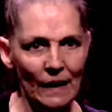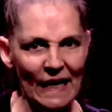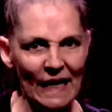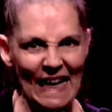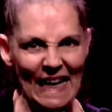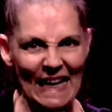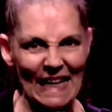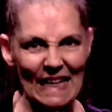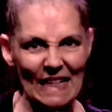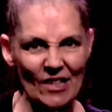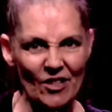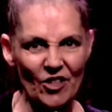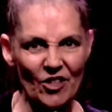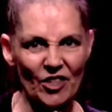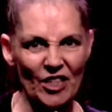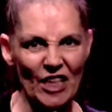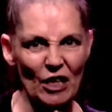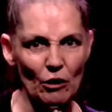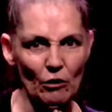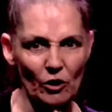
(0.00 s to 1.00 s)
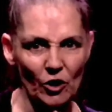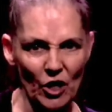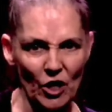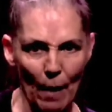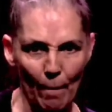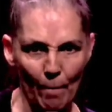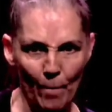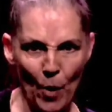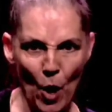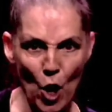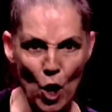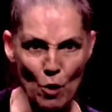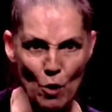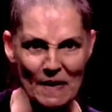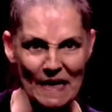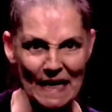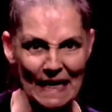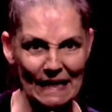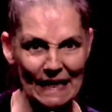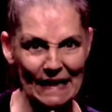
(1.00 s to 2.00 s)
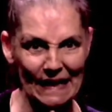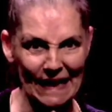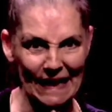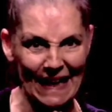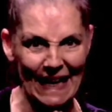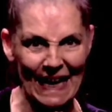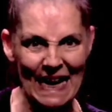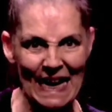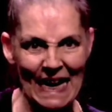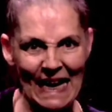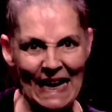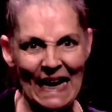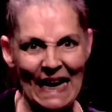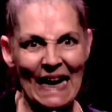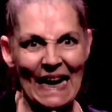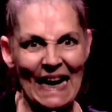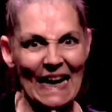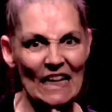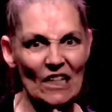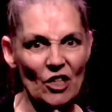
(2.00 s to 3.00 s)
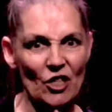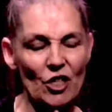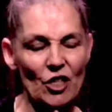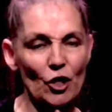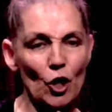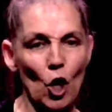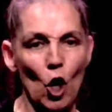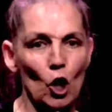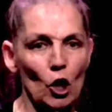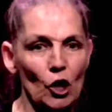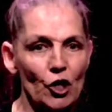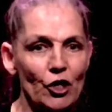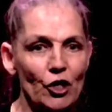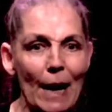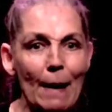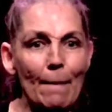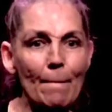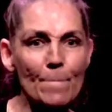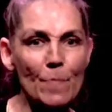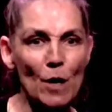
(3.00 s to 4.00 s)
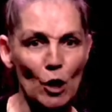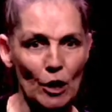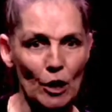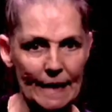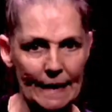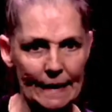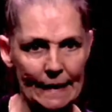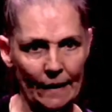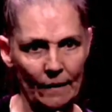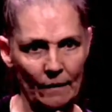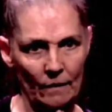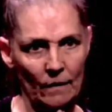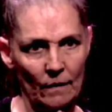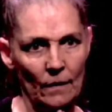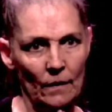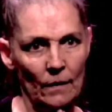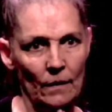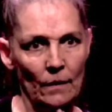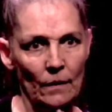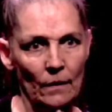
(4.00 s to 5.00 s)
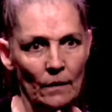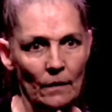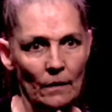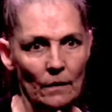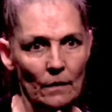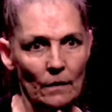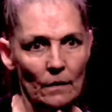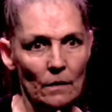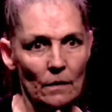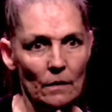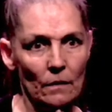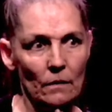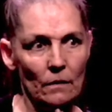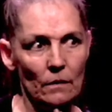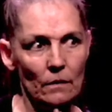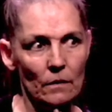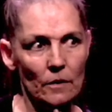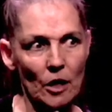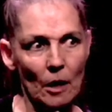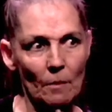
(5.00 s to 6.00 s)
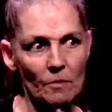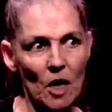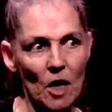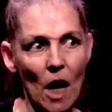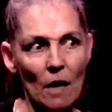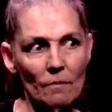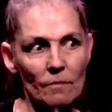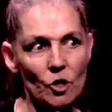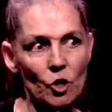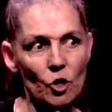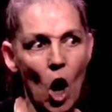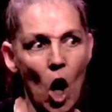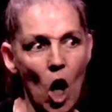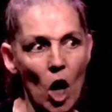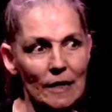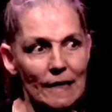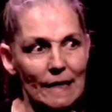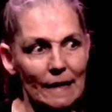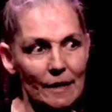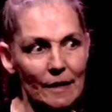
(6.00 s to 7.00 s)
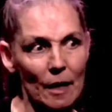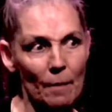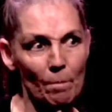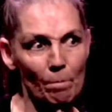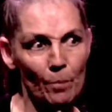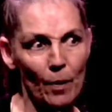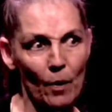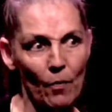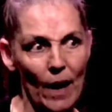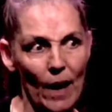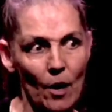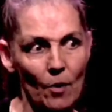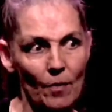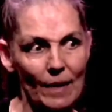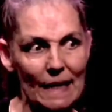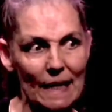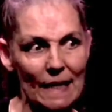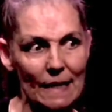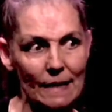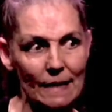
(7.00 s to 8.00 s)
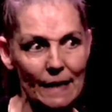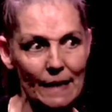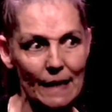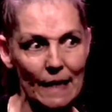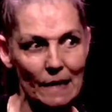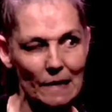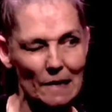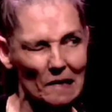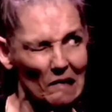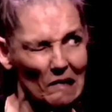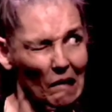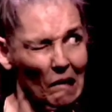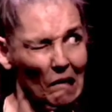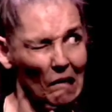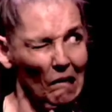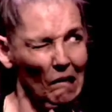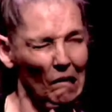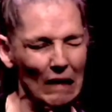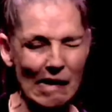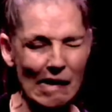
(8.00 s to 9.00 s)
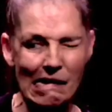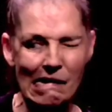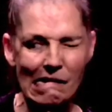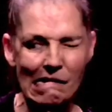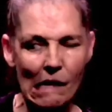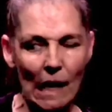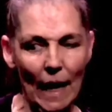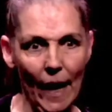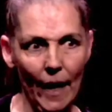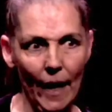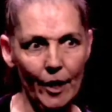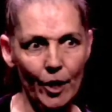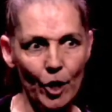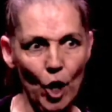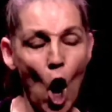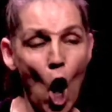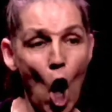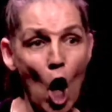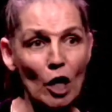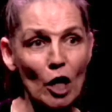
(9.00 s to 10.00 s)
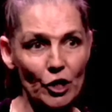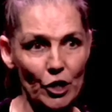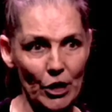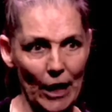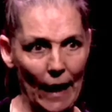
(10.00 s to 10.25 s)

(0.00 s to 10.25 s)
is sealed up permanently in skull chambers, sometimes causing temporary dizziness and nausea.